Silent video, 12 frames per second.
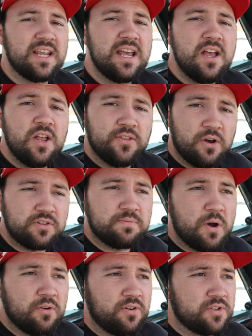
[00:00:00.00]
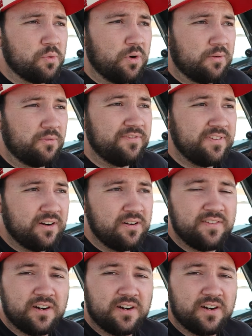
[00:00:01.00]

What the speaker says: Those motors were very,